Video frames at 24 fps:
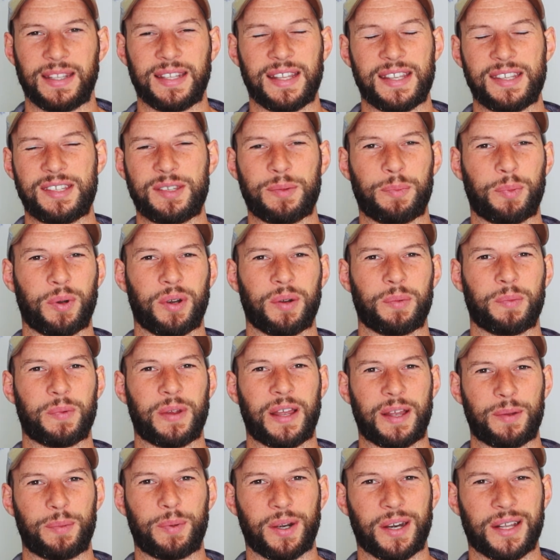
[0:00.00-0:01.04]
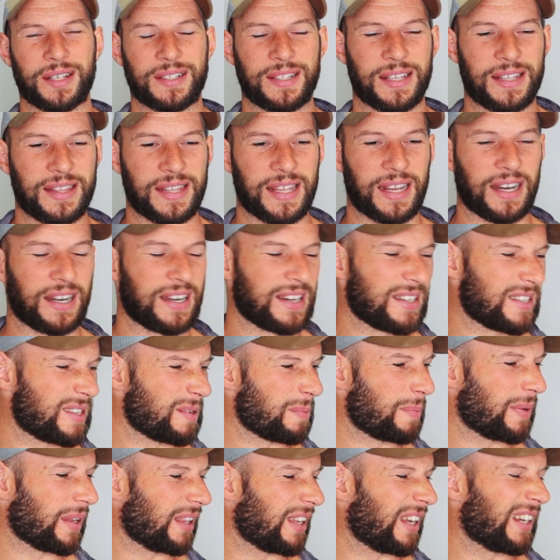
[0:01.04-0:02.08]
and there's a product in there, and it's
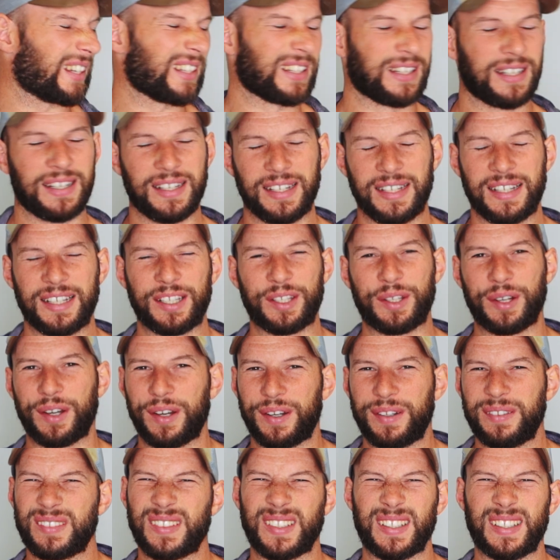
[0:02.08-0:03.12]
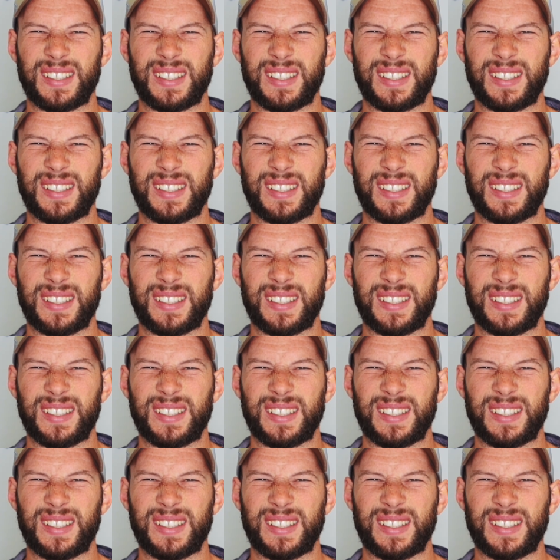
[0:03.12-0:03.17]
a bit like, you know,